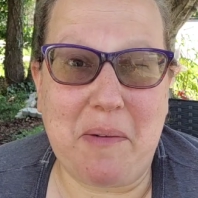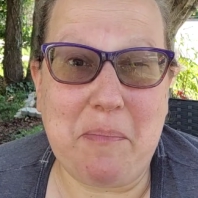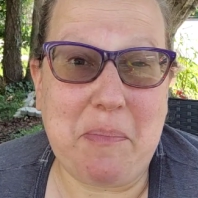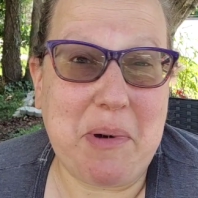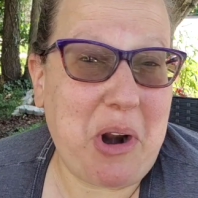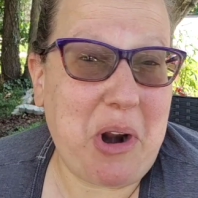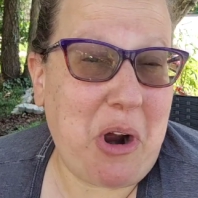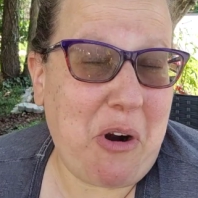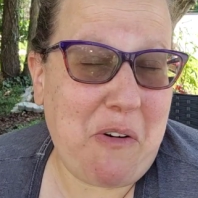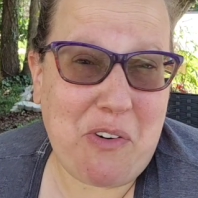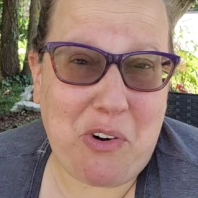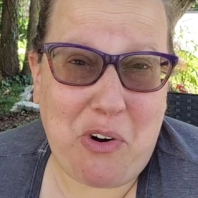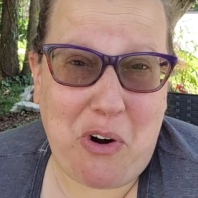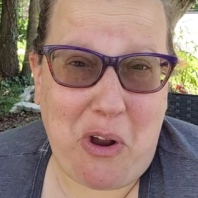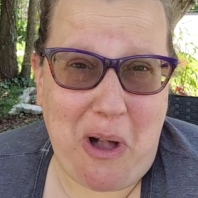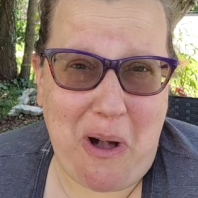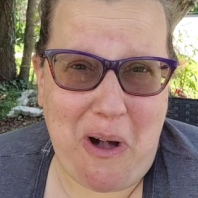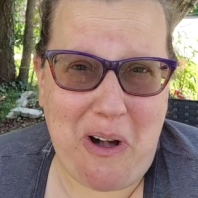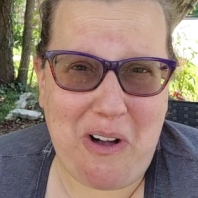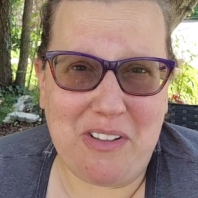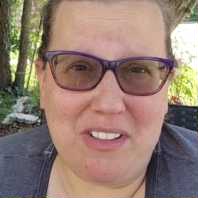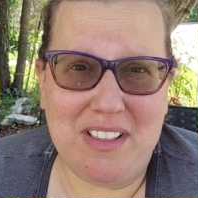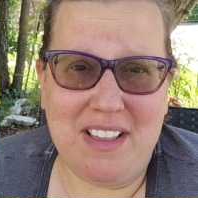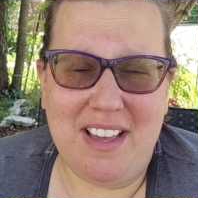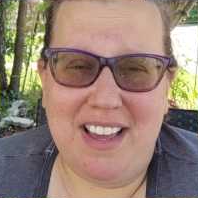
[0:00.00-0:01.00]
But
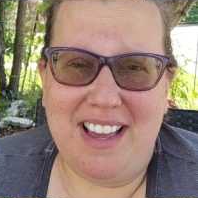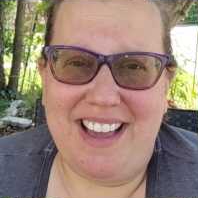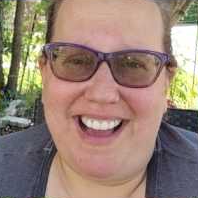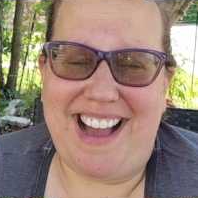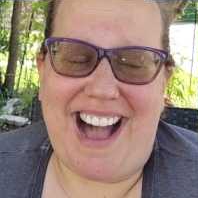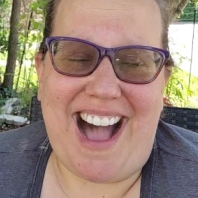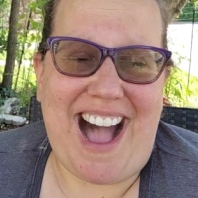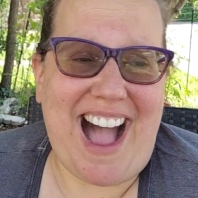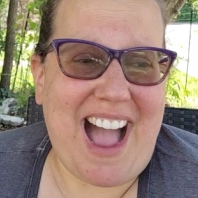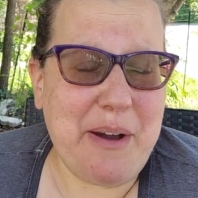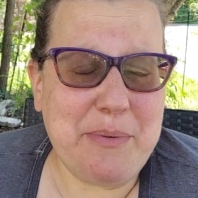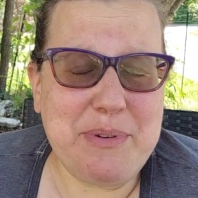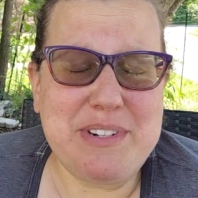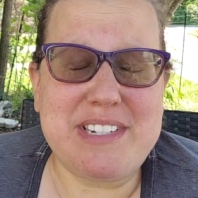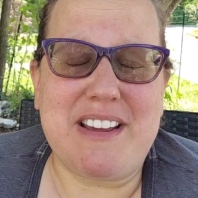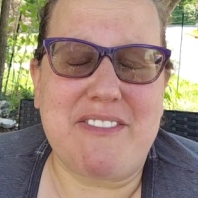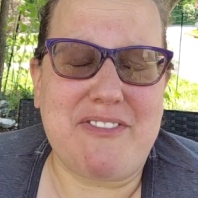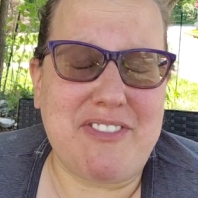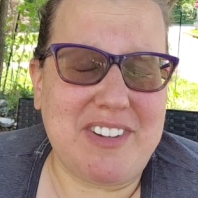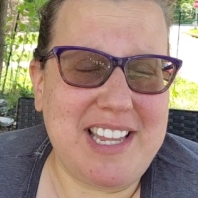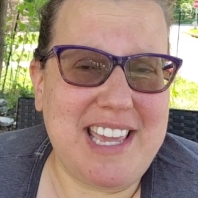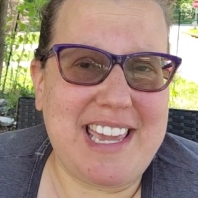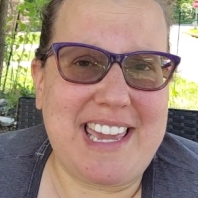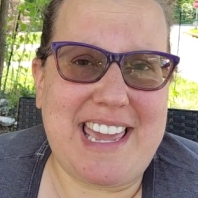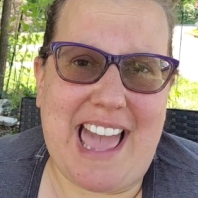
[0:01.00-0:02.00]
overall, I would
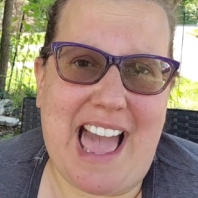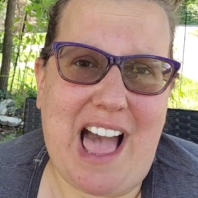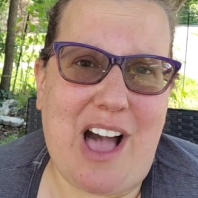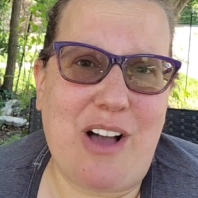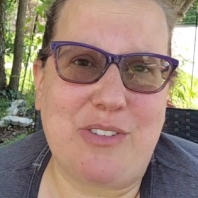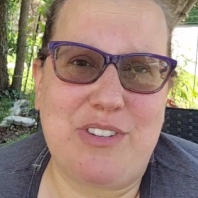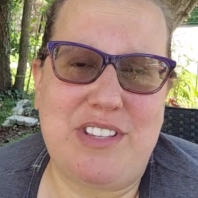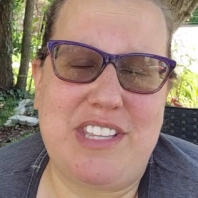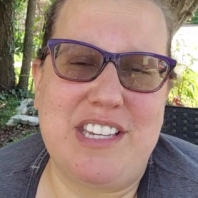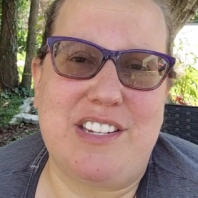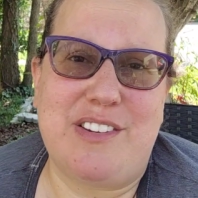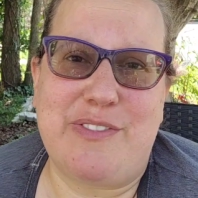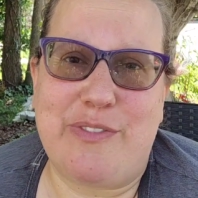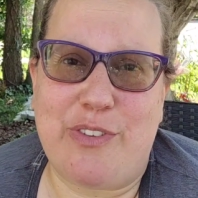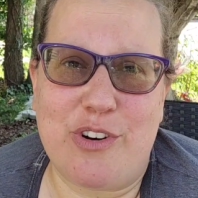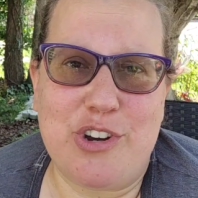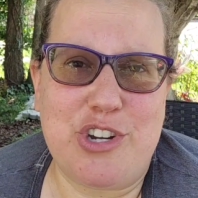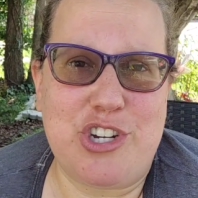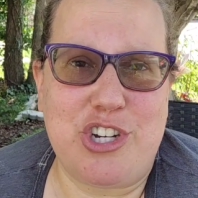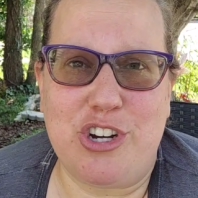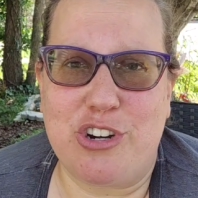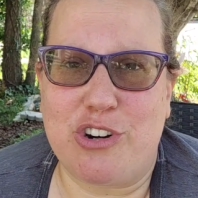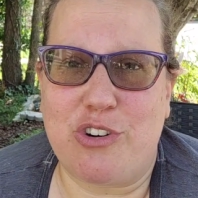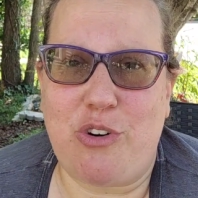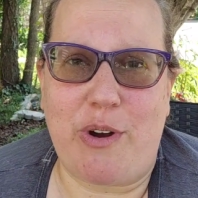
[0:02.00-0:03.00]
definitely count this
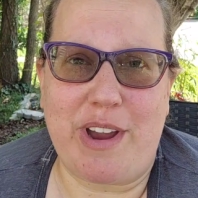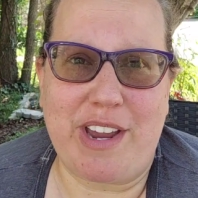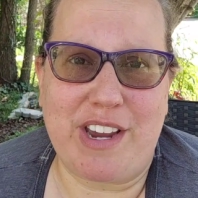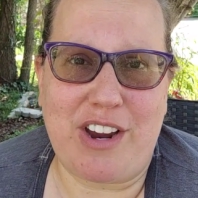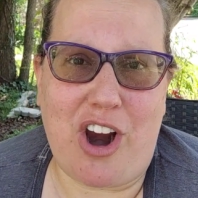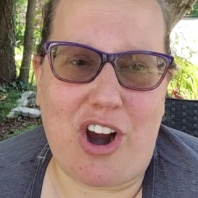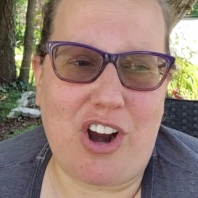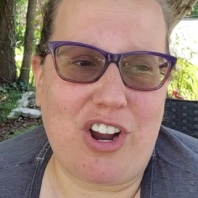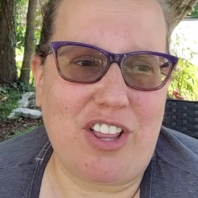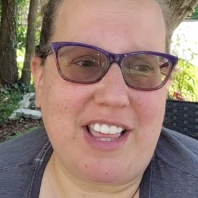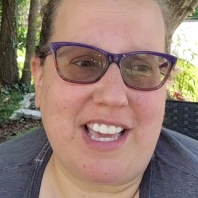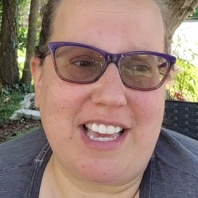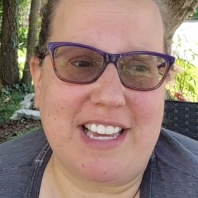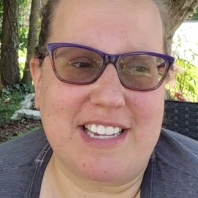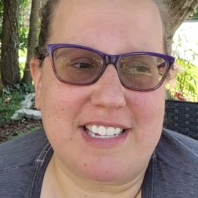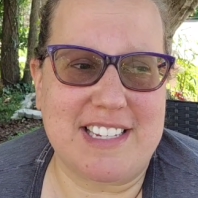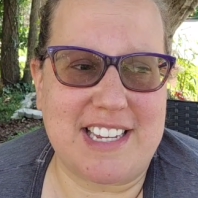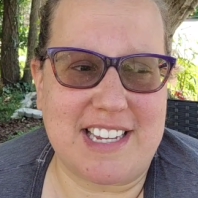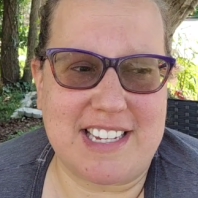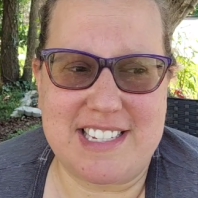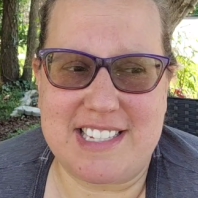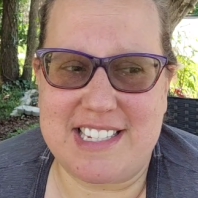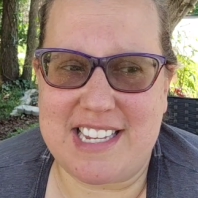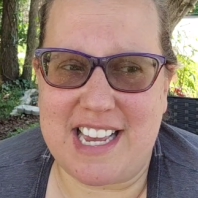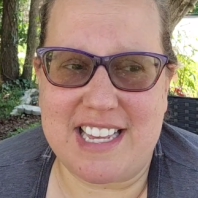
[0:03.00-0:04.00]
first year growing garlic a
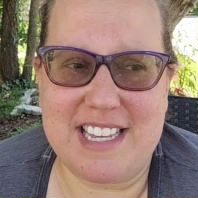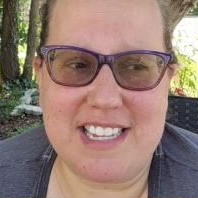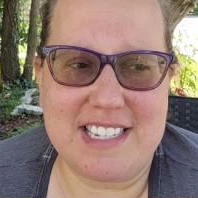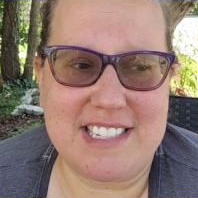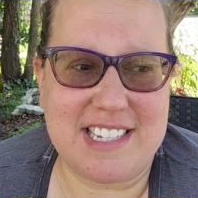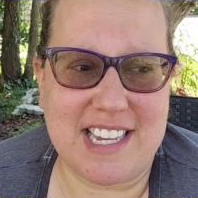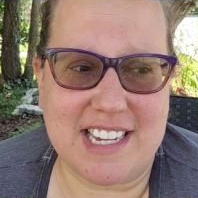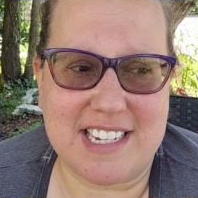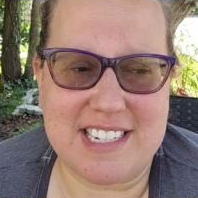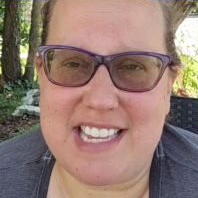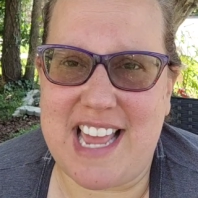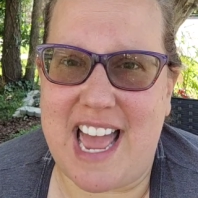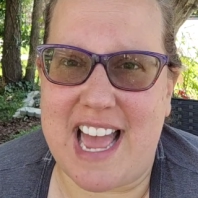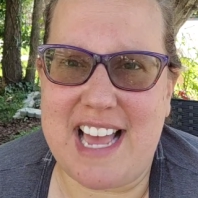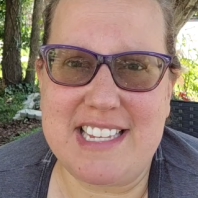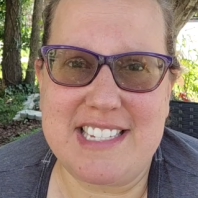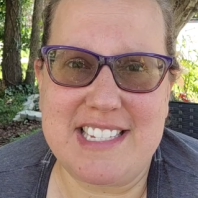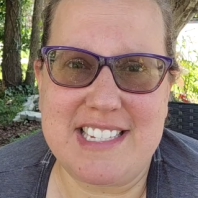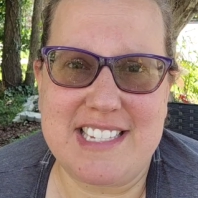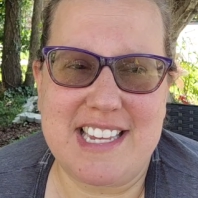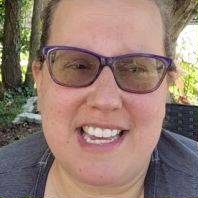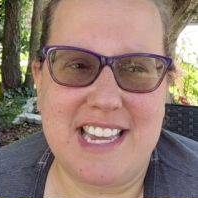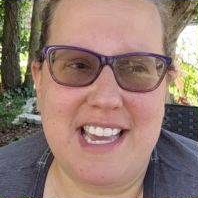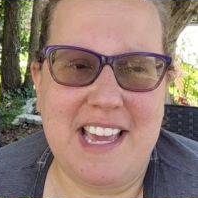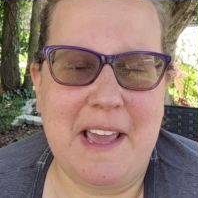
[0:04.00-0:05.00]

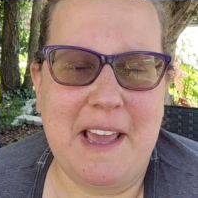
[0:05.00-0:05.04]
success.